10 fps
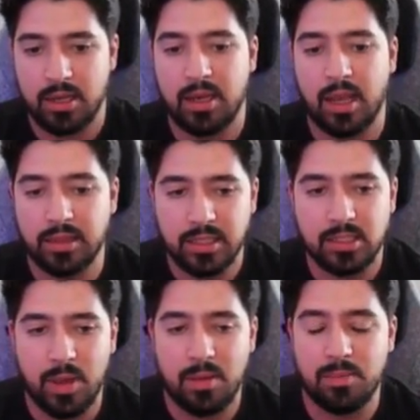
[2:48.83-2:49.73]
And this
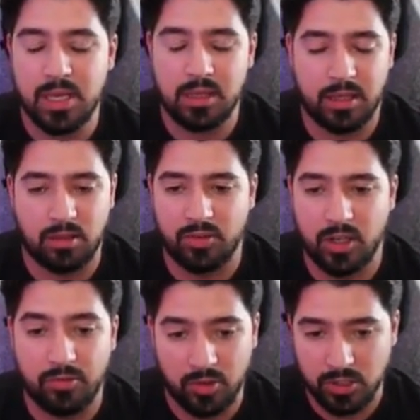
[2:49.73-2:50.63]
may be like the very
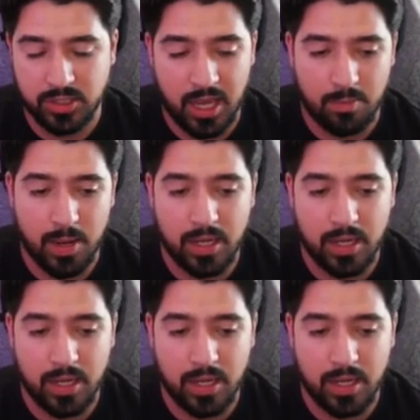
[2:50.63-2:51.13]
first campaign